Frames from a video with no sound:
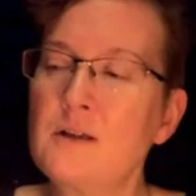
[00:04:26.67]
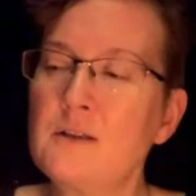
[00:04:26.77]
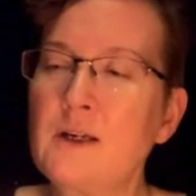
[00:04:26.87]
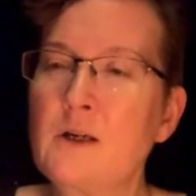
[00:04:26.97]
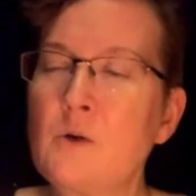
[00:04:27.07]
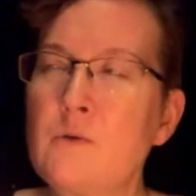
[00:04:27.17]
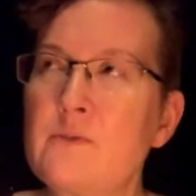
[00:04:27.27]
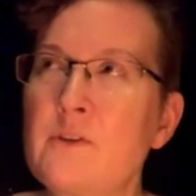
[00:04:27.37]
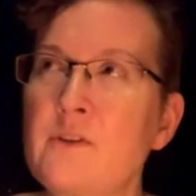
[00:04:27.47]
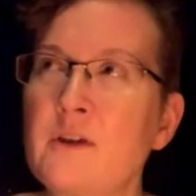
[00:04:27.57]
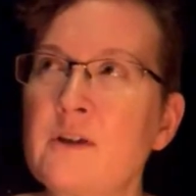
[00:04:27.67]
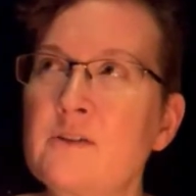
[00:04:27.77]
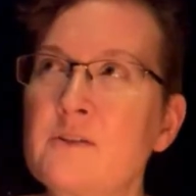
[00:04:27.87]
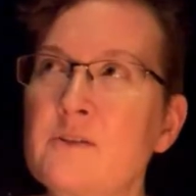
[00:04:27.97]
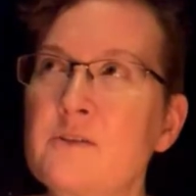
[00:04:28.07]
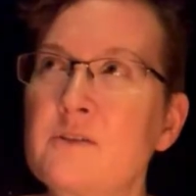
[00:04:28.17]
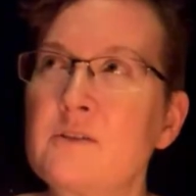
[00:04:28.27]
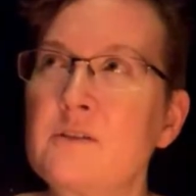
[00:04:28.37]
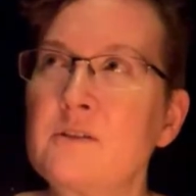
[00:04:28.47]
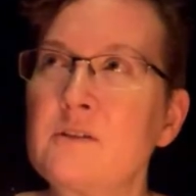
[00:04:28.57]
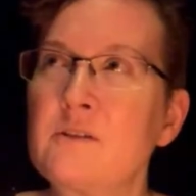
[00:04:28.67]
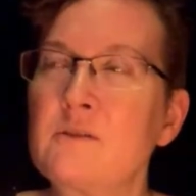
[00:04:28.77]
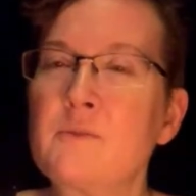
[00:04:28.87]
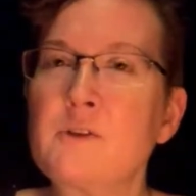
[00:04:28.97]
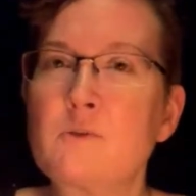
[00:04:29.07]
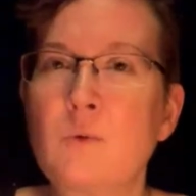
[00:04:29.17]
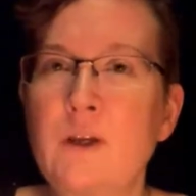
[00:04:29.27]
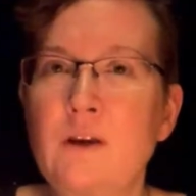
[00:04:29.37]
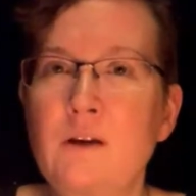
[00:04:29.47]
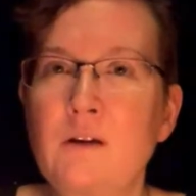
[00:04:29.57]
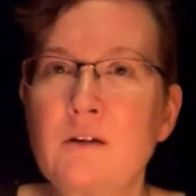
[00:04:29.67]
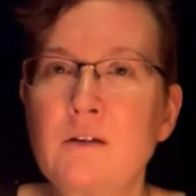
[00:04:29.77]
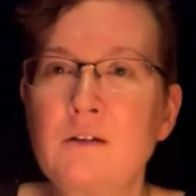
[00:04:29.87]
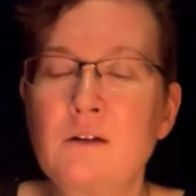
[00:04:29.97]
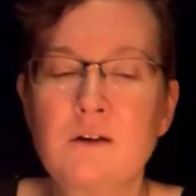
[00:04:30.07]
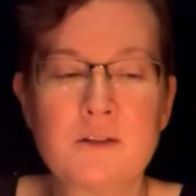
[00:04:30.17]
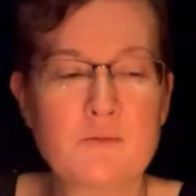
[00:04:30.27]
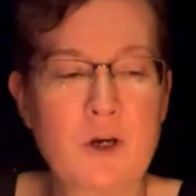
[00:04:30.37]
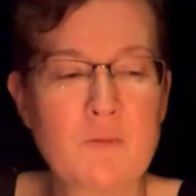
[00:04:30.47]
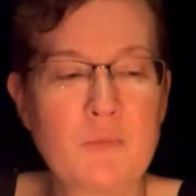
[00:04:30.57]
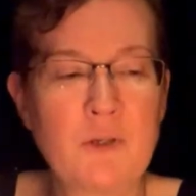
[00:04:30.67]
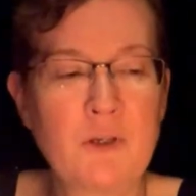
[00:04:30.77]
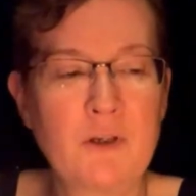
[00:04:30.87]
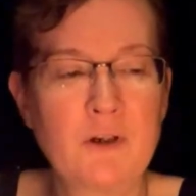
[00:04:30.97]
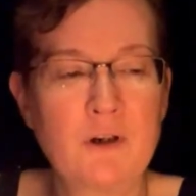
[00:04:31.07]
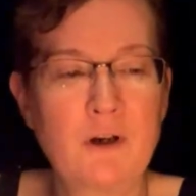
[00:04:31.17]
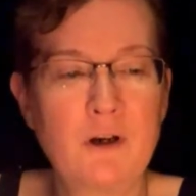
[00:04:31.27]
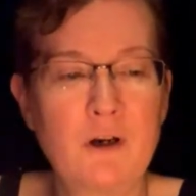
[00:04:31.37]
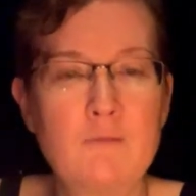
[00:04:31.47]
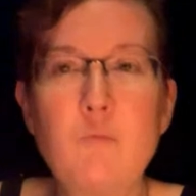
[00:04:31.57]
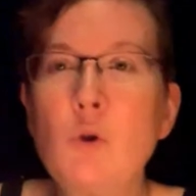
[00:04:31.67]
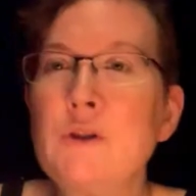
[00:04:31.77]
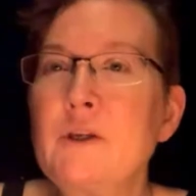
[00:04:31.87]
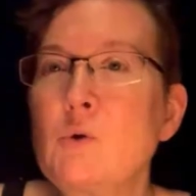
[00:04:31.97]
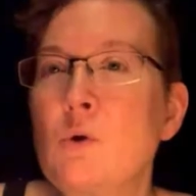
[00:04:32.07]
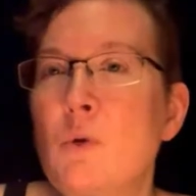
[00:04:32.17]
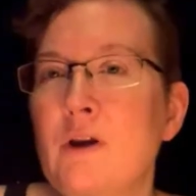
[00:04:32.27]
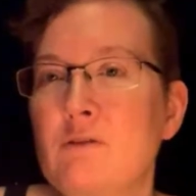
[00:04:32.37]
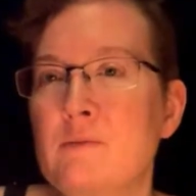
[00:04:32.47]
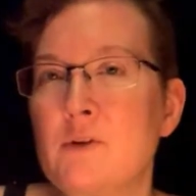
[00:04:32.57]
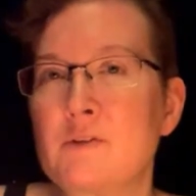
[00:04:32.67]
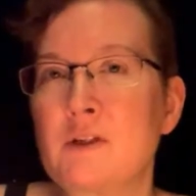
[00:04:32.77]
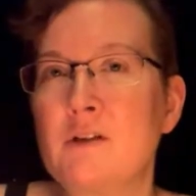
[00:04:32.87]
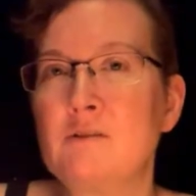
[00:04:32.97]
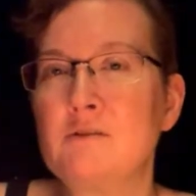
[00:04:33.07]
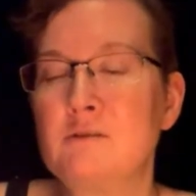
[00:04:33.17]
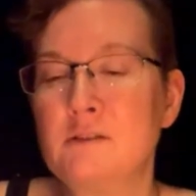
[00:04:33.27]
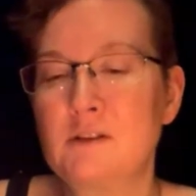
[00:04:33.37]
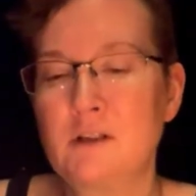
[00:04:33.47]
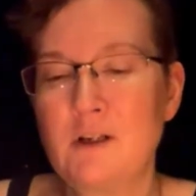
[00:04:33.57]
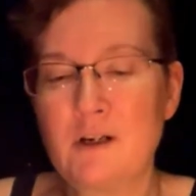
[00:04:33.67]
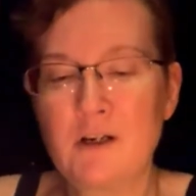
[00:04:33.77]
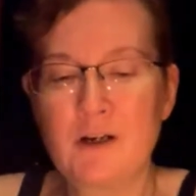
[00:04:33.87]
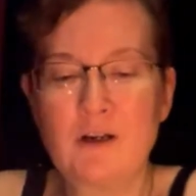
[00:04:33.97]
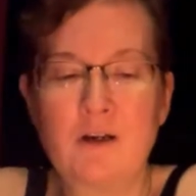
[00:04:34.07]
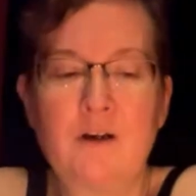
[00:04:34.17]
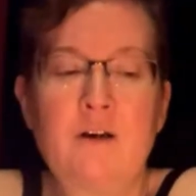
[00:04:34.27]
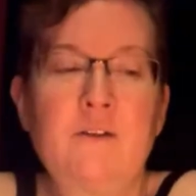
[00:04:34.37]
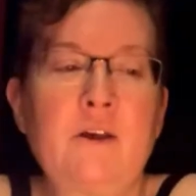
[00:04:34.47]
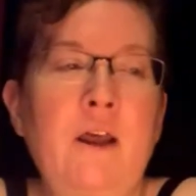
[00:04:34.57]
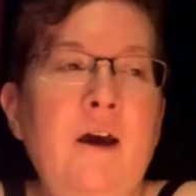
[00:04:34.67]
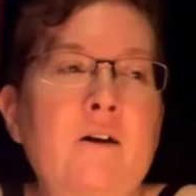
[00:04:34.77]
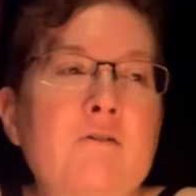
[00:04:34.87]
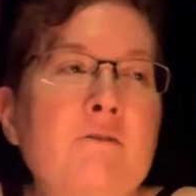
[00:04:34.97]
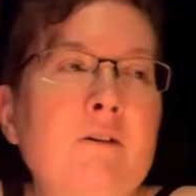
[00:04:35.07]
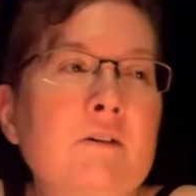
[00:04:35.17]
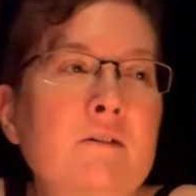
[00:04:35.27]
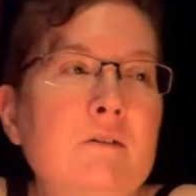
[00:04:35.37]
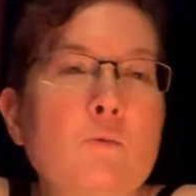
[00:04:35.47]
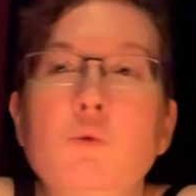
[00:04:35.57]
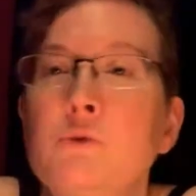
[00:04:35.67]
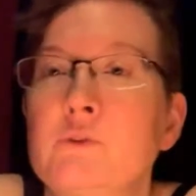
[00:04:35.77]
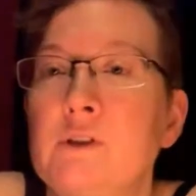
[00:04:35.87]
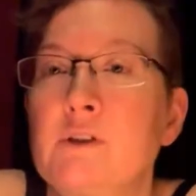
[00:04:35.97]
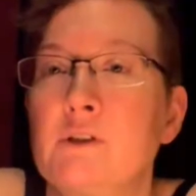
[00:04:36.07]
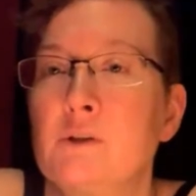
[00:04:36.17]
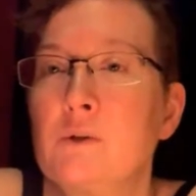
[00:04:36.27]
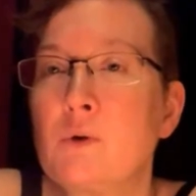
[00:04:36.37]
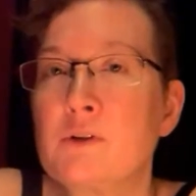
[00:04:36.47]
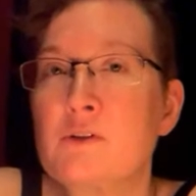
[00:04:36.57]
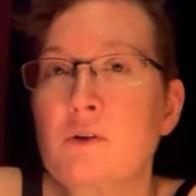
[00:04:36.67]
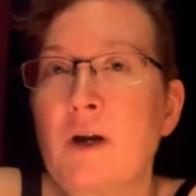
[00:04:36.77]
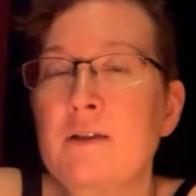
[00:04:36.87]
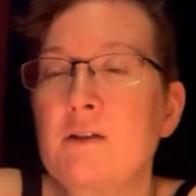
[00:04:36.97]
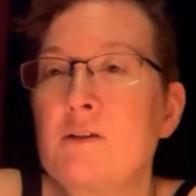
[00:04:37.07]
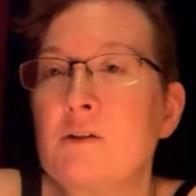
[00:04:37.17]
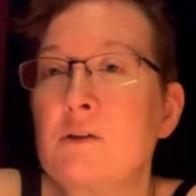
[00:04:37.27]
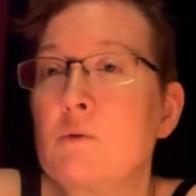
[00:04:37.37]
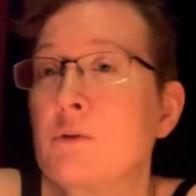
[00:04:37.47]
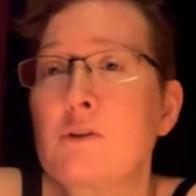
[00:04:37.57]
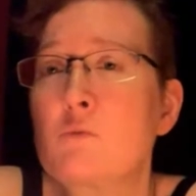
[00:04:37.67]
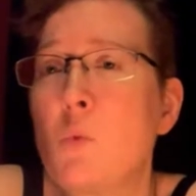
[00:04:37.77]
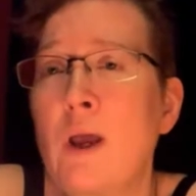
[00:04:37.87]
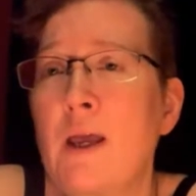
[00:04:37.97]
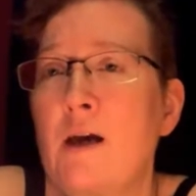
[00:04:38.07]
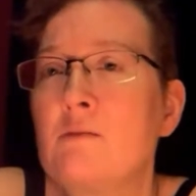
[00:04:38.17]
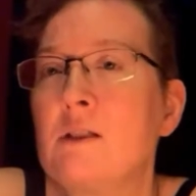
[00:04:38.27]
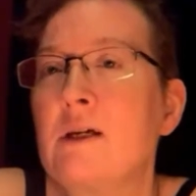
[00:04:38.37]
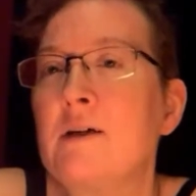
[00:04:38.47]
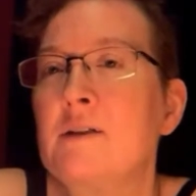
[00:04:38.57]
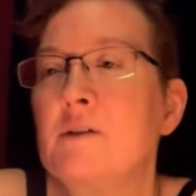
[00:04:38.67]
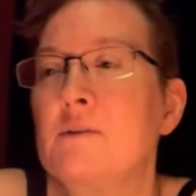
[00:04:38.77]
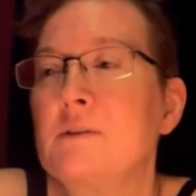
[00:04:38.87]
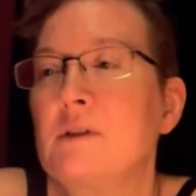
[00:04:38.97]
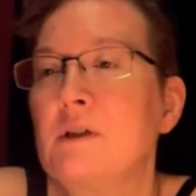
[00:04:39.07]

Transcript: Let go of the things from this week that might be pulling you away from yourself, that have wounded you or distracted you or just weigh heavily on you.